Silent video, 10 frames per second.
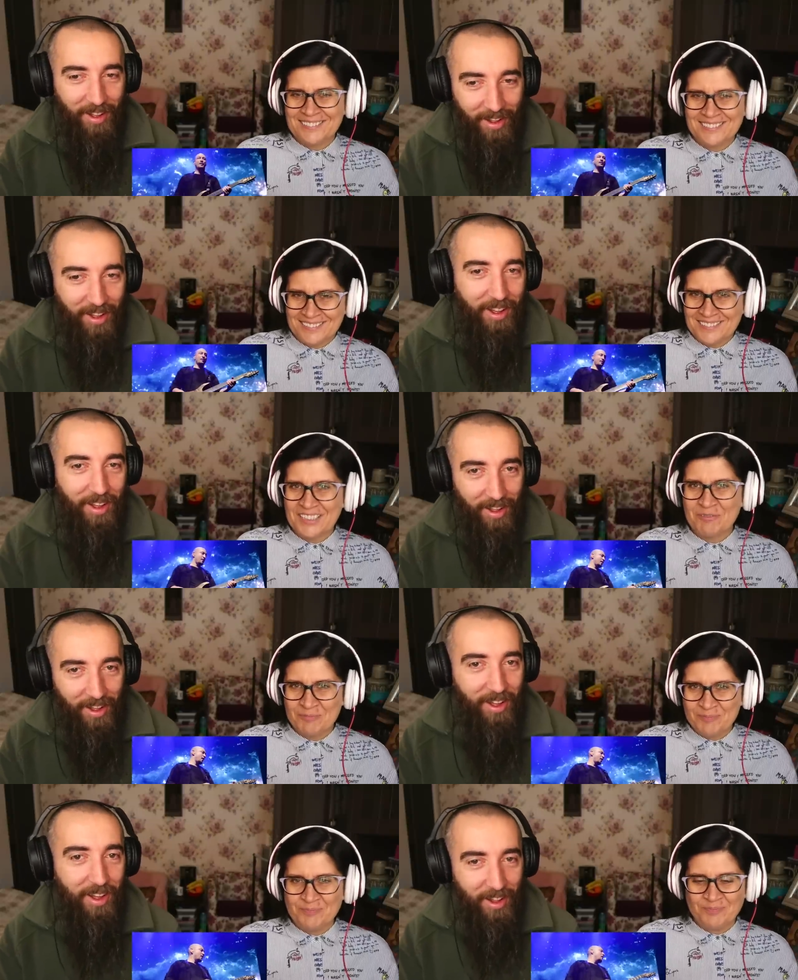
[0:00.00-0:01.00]

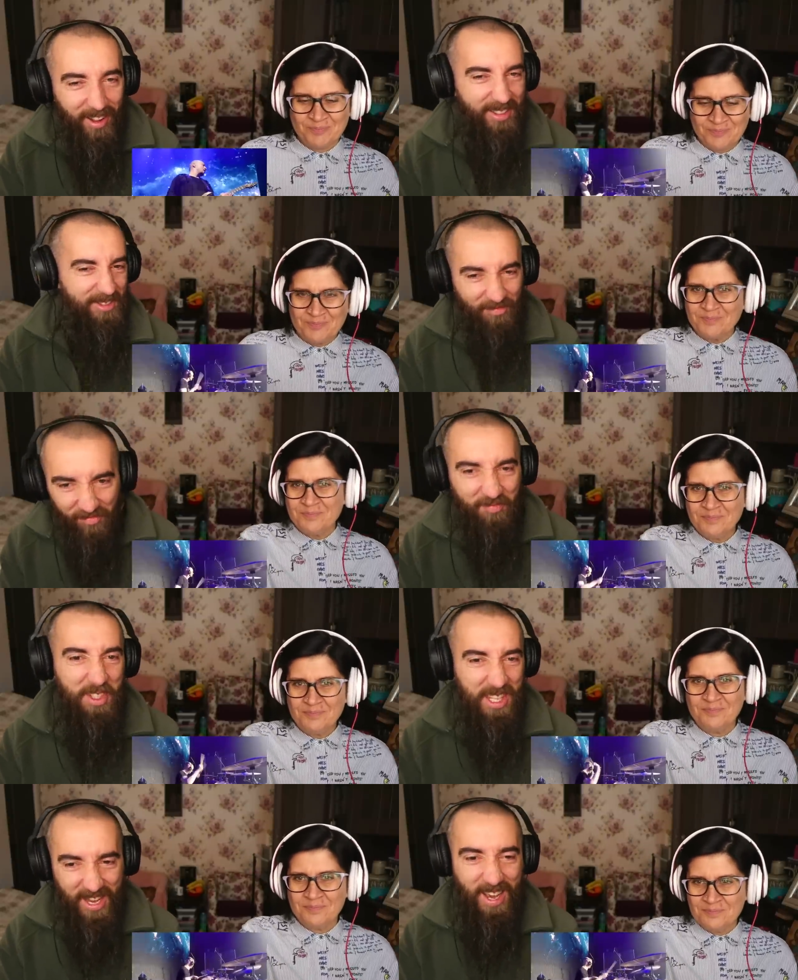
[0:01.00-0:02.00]

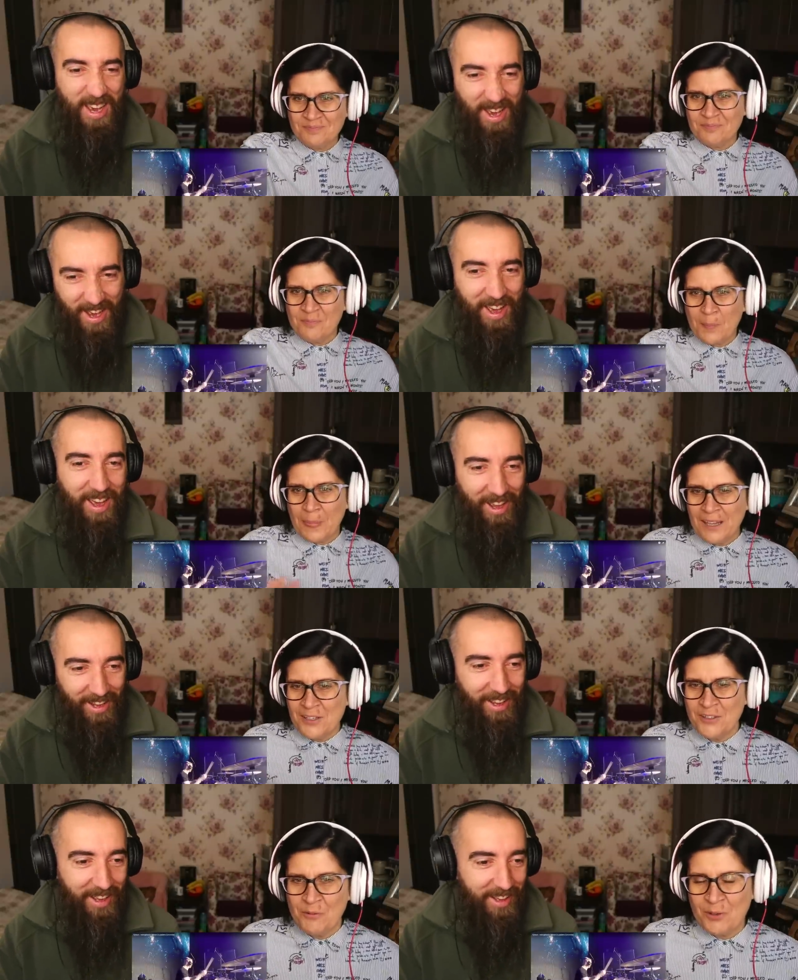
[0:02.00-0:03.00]
Speaker 1: anyone. Yeah.
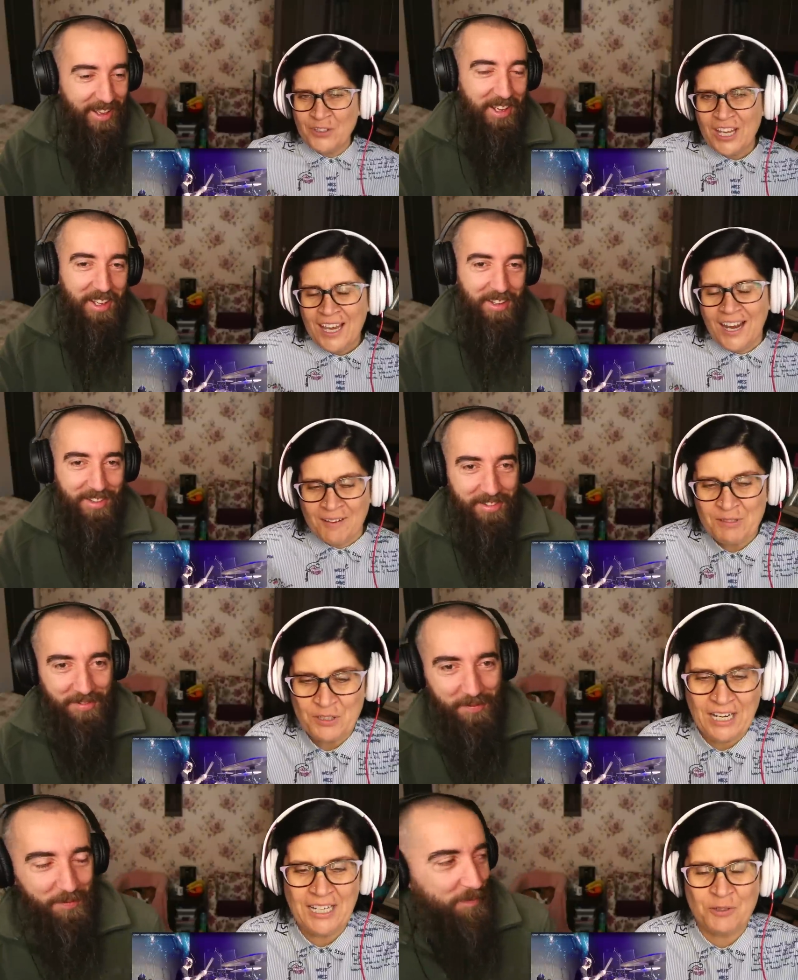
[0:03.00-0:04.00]
You know what? I'm
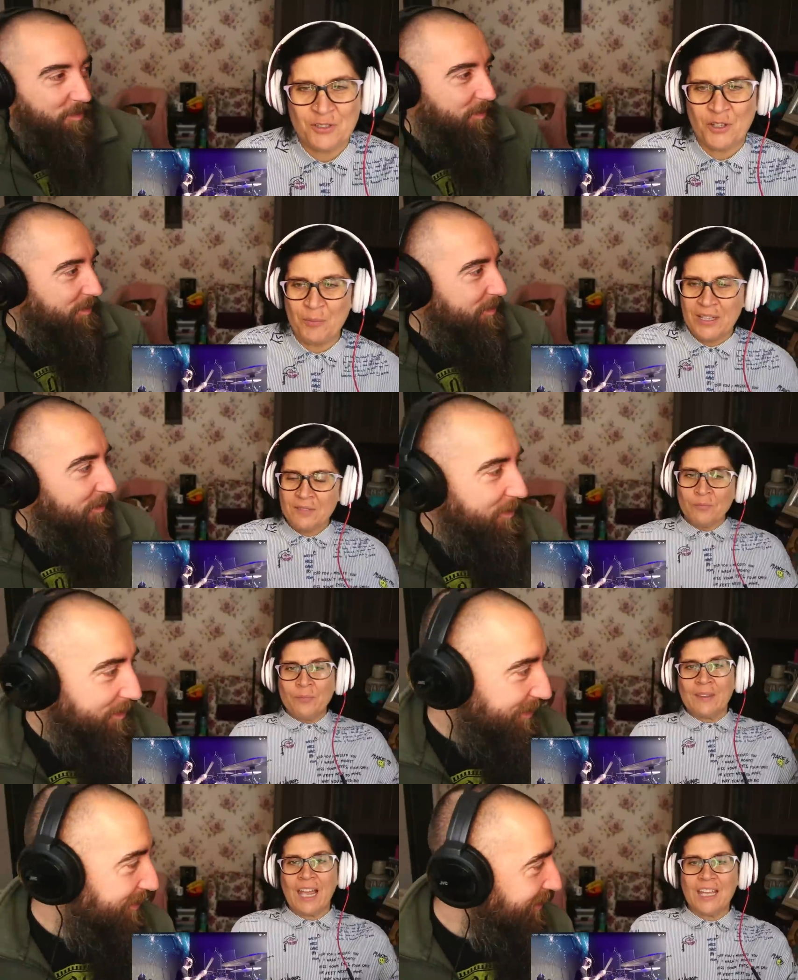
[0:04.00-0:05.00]
sorry, I had to stop.
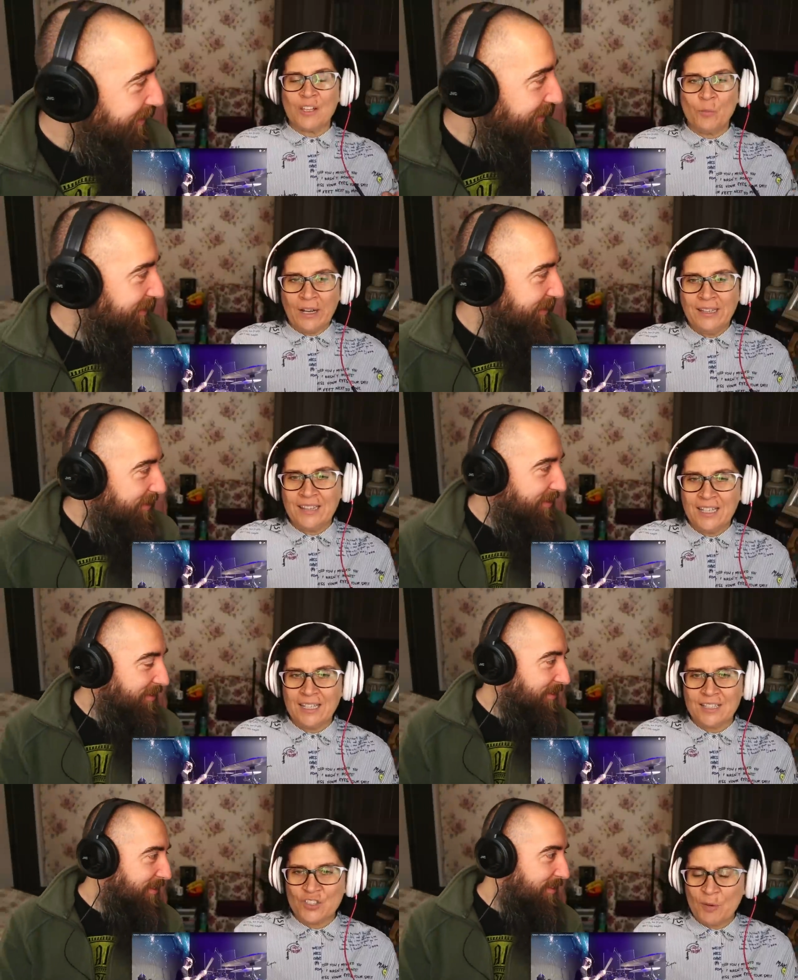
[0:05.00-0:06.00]
The one
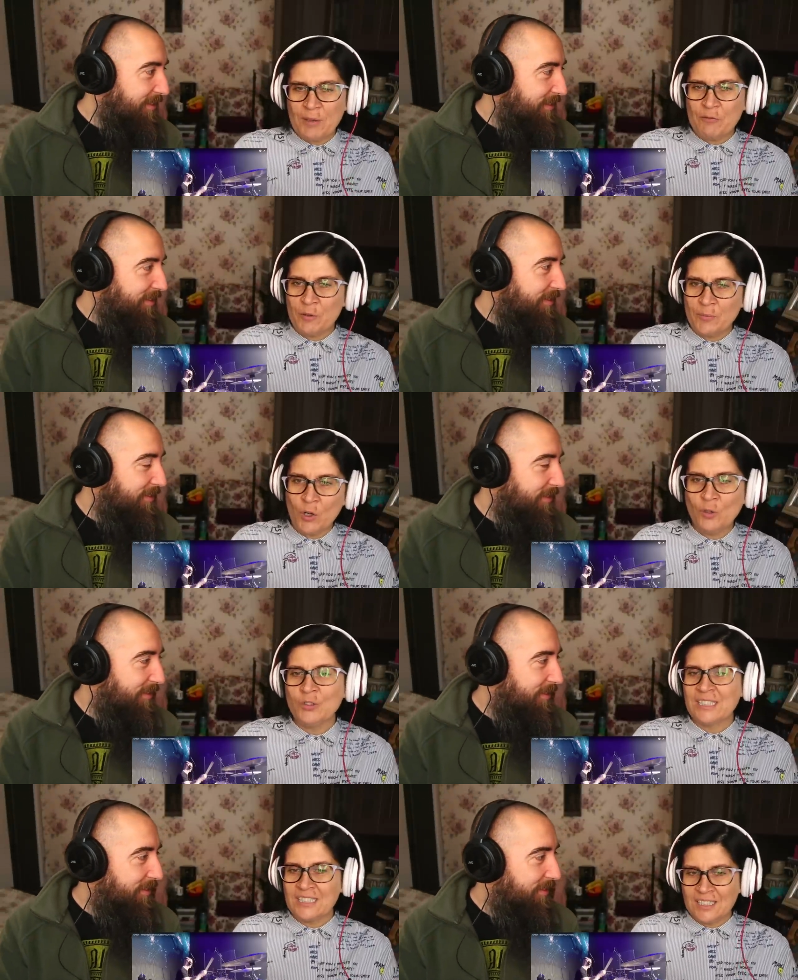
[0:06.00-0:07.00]
thing is coming from
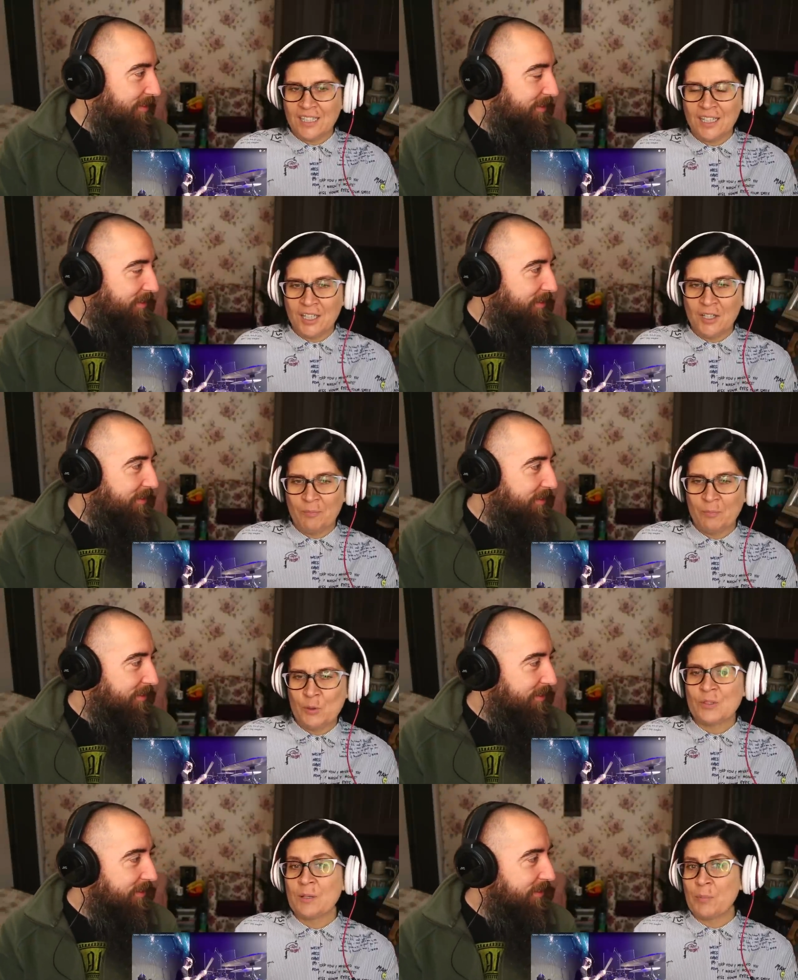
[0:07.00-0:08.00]
all this
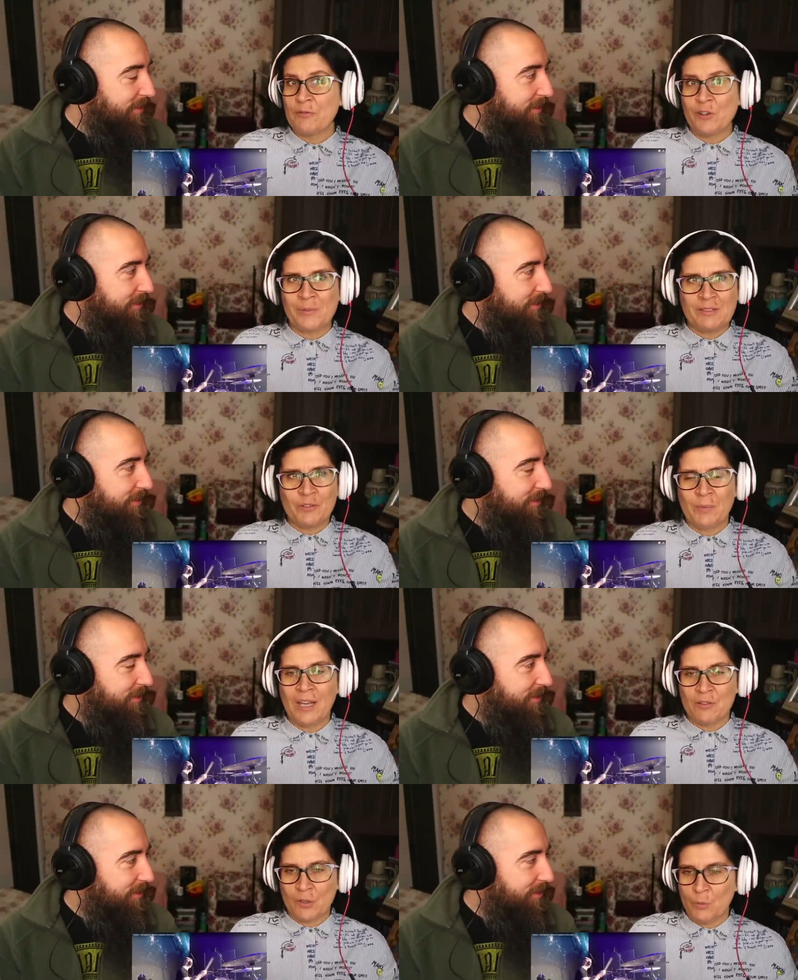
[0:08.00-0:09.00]
music performance from
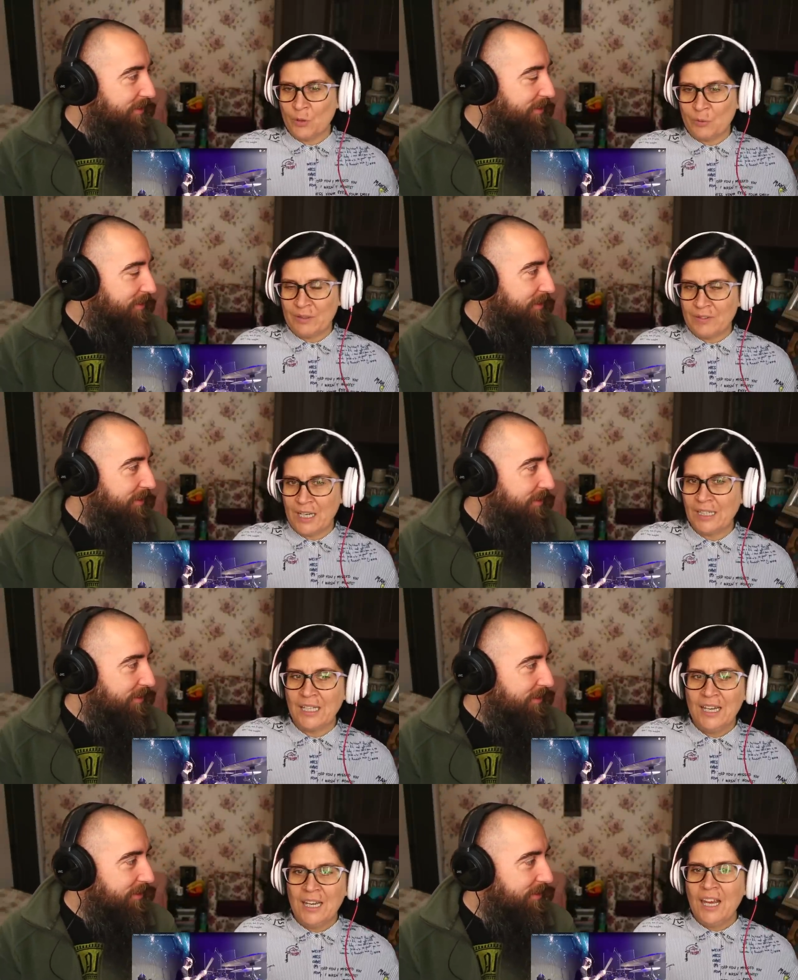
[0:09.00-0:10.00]
Ayreon, what we've
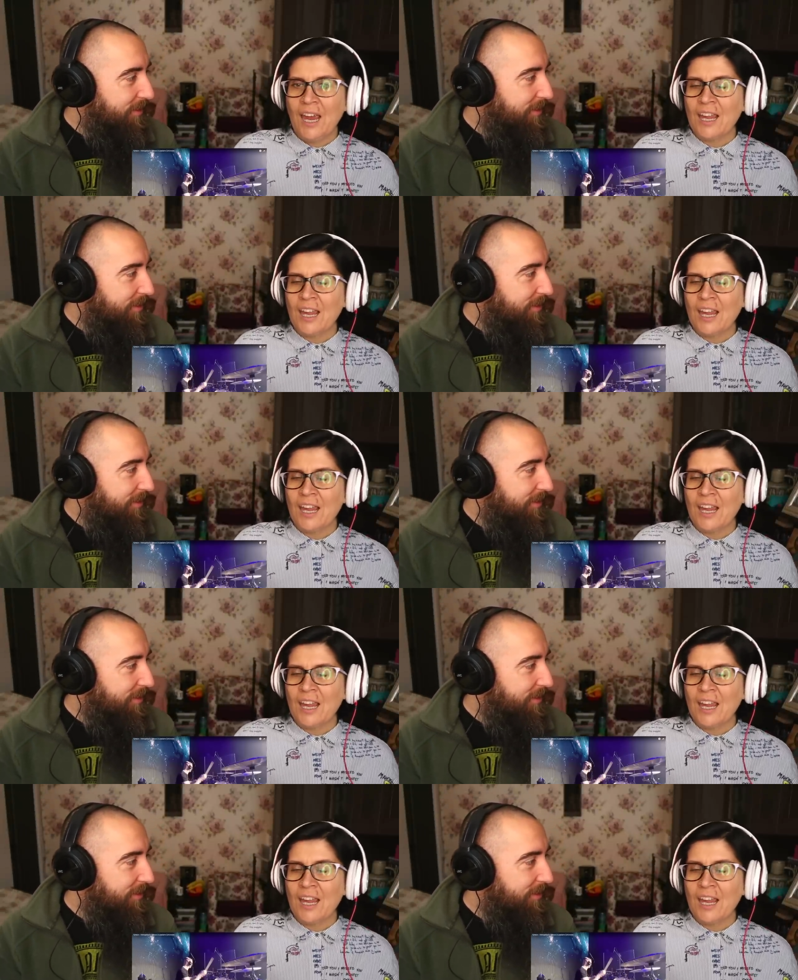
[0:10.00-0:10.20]
done.